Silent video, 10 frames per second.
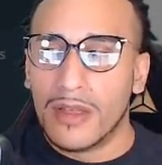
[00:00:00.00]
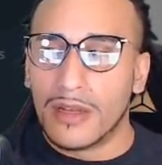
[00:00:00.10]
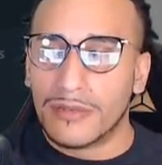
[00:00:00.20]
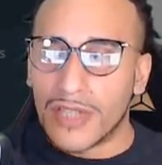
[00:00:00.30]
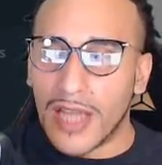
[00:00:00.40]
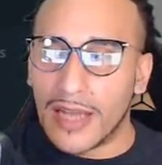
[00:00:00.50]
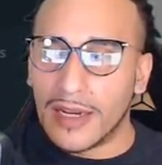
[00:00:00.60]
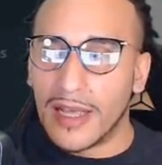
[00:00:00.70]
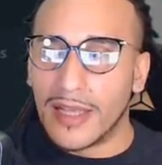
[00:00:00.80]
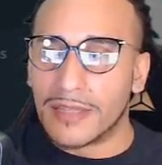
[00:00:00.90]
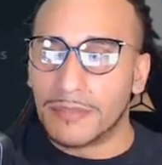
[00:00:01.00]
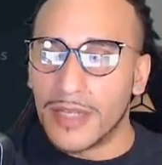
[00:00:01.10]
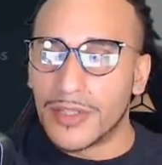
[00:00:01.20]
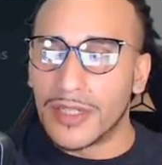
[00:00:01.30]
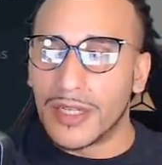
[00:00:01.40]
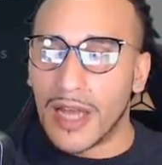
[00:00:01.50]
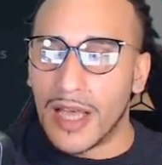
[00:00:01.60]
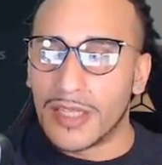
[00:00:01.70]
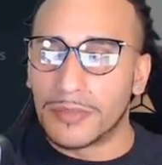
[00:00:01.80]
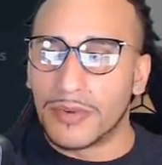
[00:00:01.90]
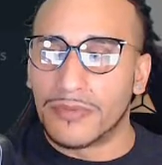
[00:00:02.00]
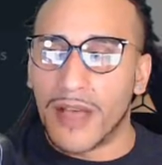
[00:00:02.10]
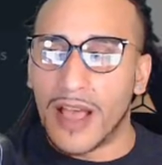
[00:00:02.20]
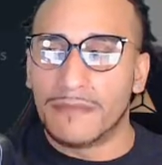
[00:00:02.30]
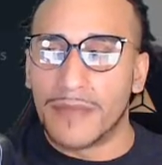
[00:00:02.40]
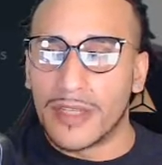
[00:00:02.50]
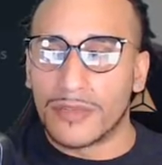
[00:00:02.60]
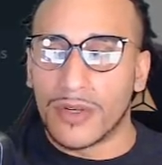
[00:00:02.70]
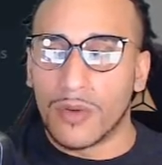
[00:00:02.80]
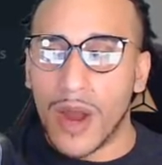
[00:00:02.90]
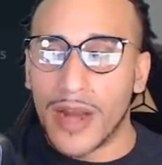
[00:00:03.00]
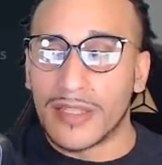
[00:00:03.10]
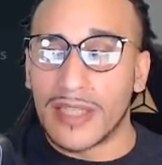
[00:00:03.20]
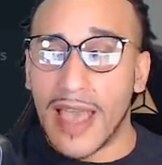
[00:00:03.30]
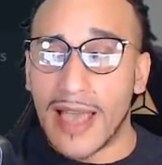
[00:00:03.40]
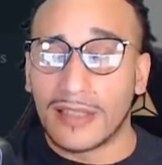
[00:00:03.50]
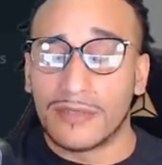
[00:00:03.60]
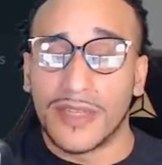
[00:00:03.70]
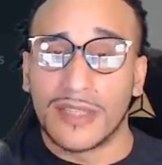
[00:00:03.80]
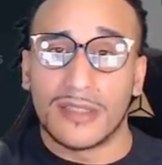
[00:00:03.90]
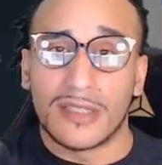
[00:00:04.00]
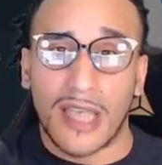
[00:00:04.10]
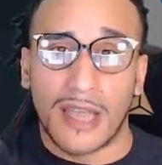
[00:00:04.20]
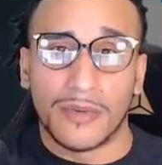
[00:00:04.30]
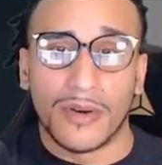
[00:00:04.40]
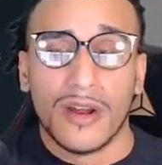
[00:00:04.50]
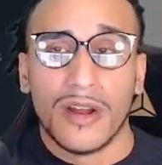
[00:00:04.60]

of chat lines measured in lines per 5 minutes required to activate the timer.